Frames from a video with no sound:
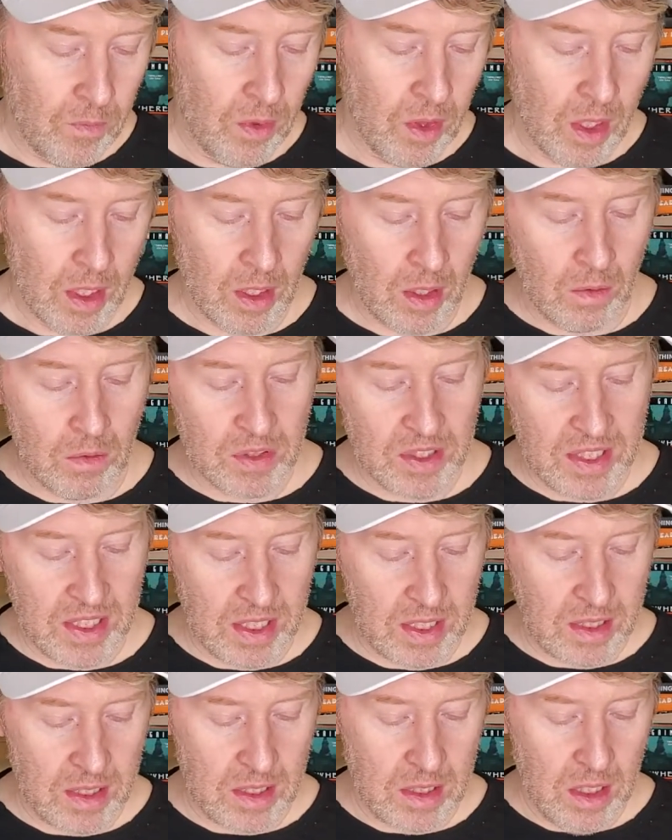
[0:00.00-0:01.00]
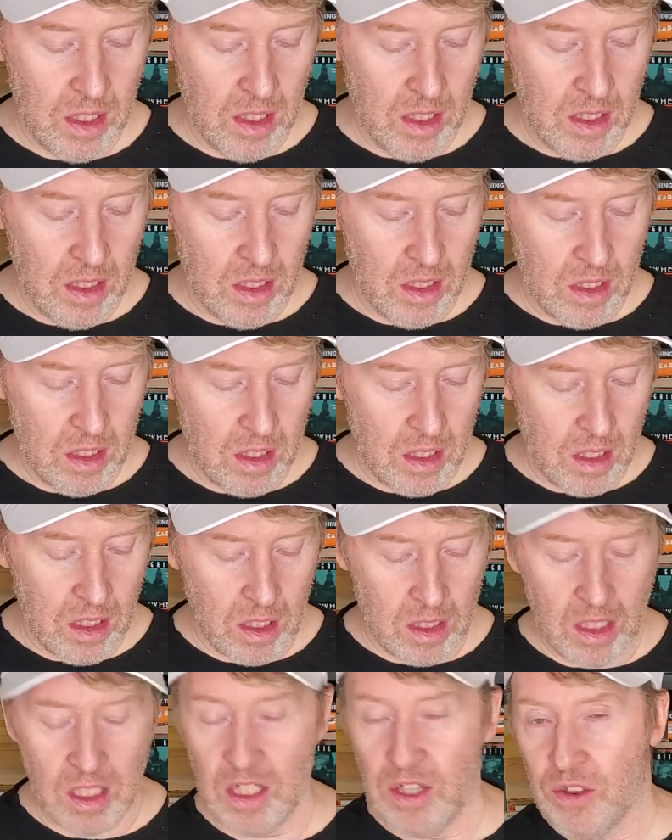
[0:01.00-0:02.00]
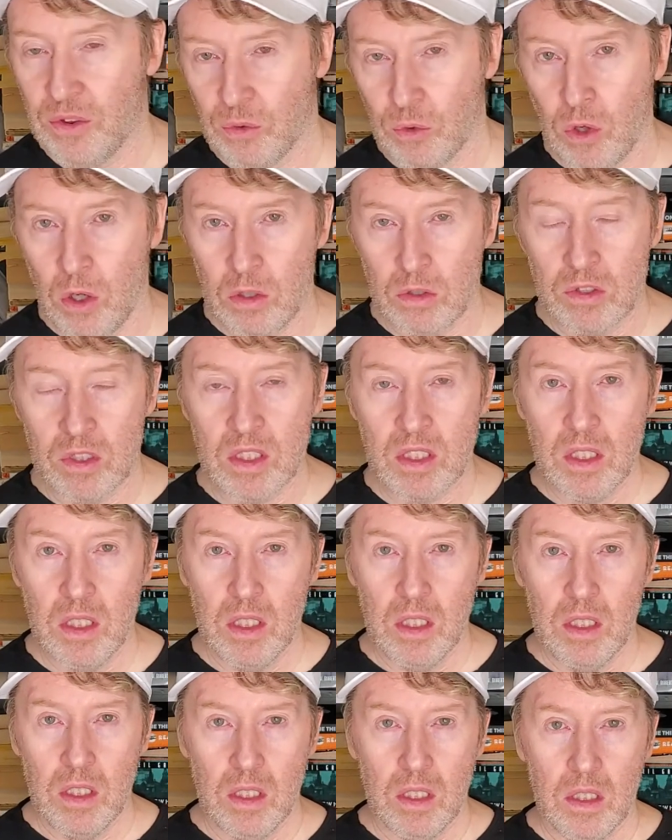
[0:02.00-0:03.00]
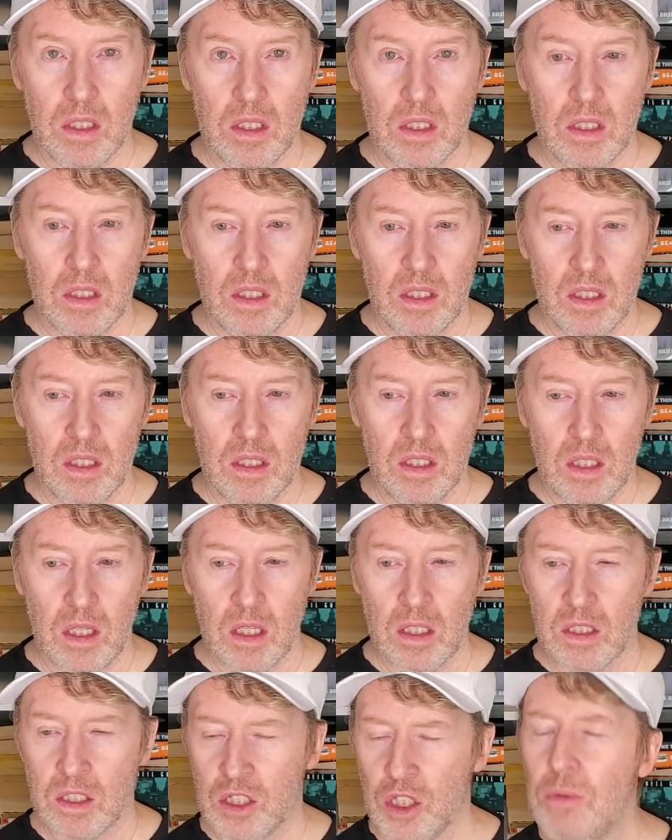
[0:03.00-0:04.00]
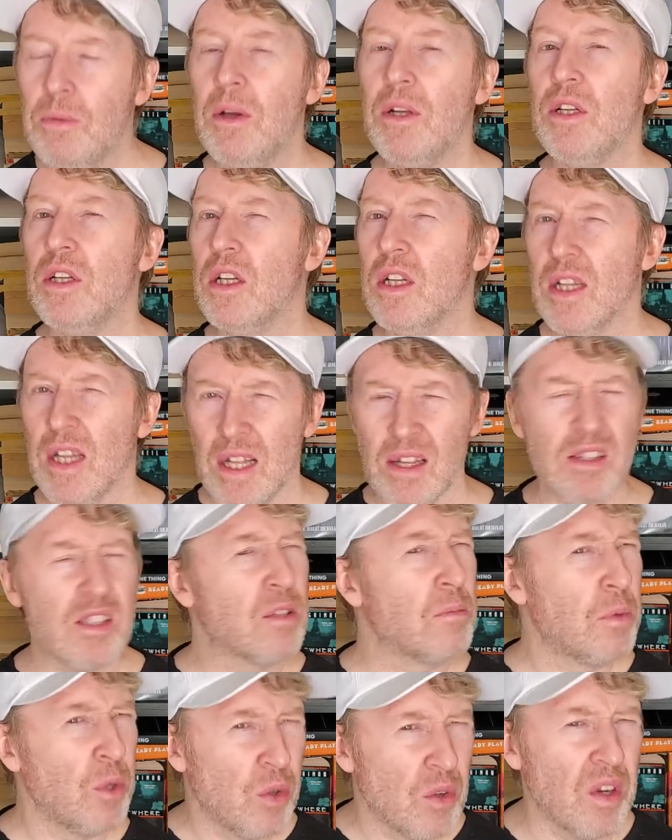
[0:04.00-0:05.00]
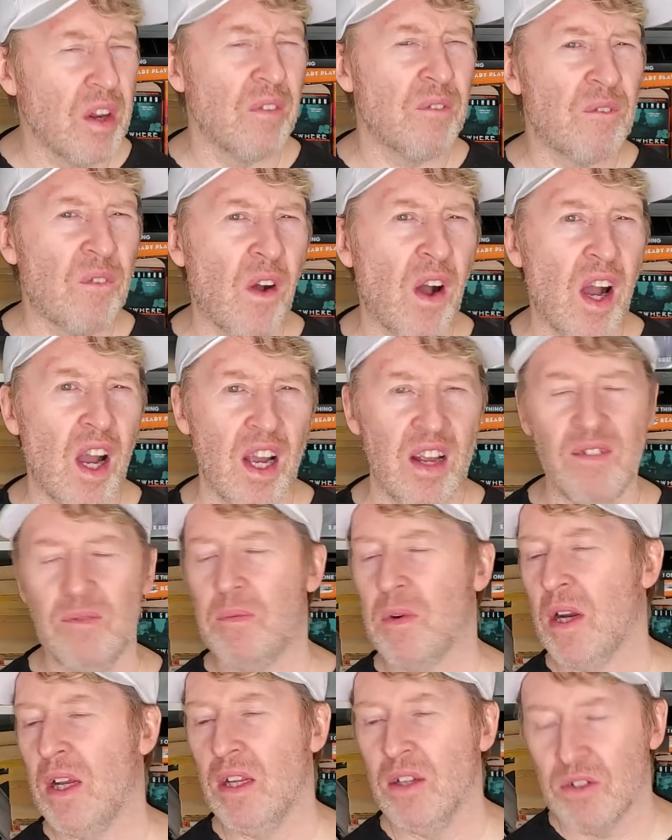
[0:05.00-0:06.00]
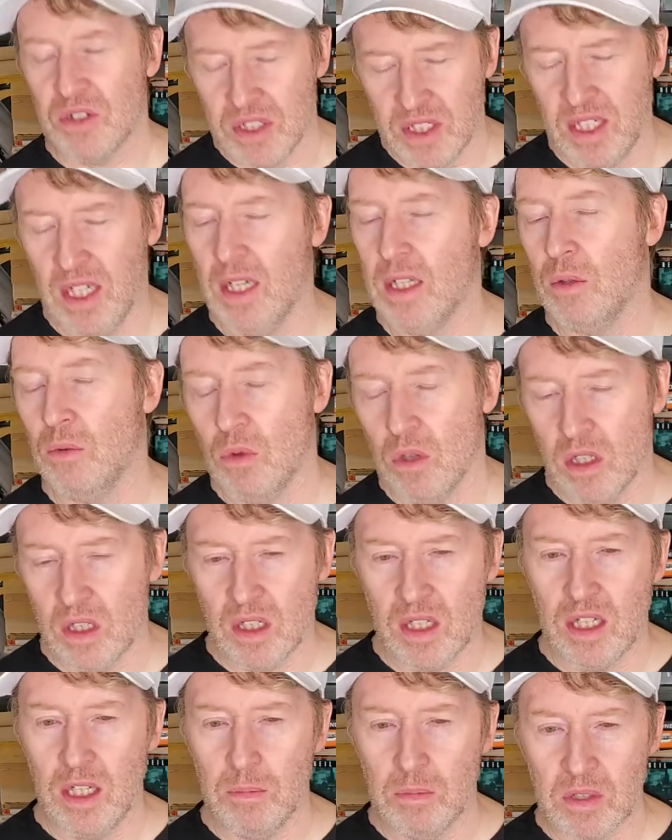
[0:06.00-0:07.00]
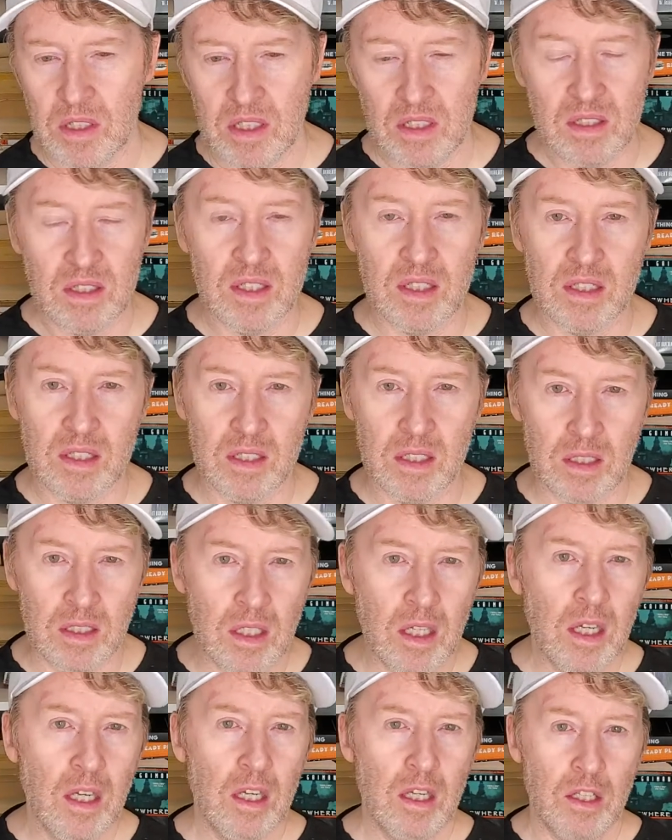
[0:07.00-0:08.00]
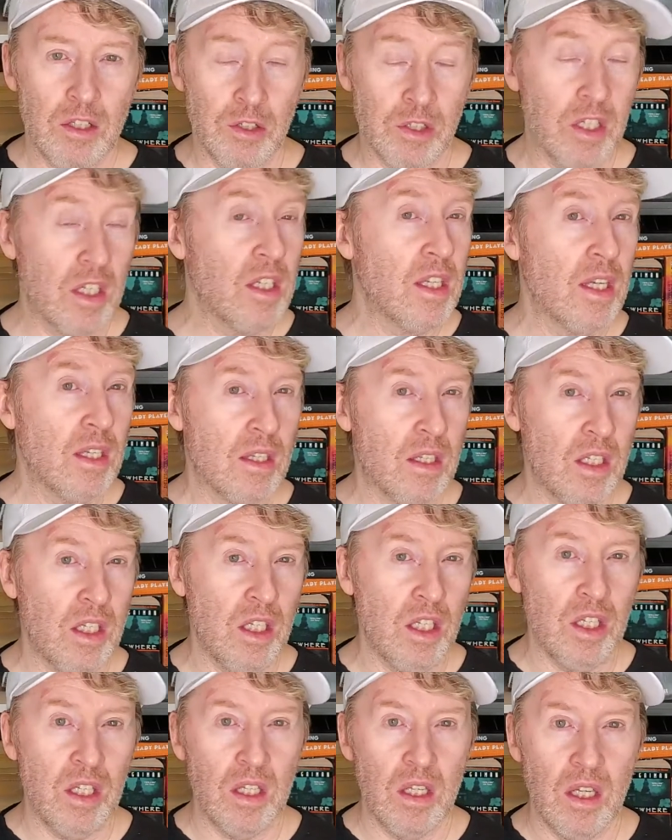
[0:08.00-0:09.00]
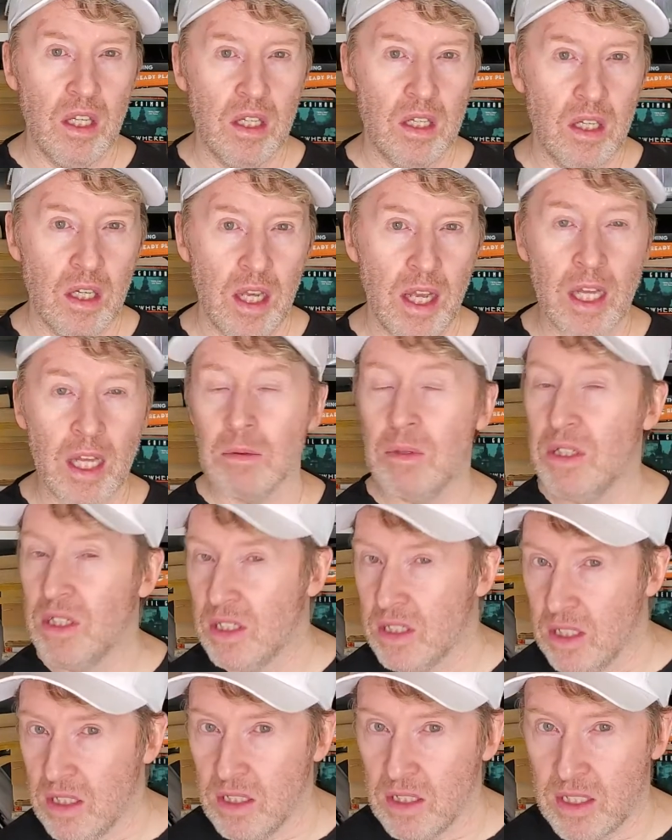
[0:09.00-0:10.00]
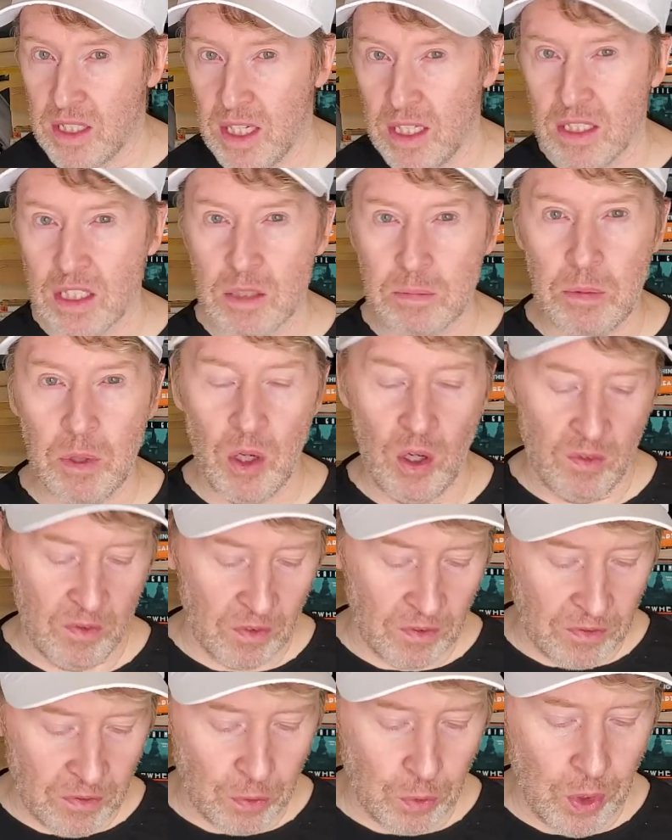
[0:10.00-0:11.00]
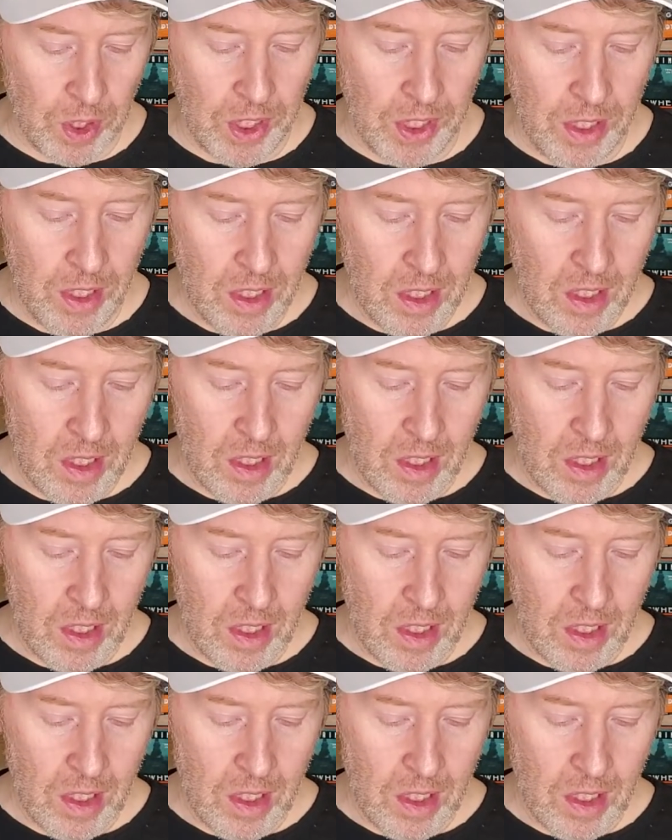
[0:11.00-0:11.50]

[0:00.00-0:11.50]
level 6, Undead Thralls. It's too bad you didn't get this ability at 5, but I understand they wanted to keep it consistent. You're going to get the Undead spell for free.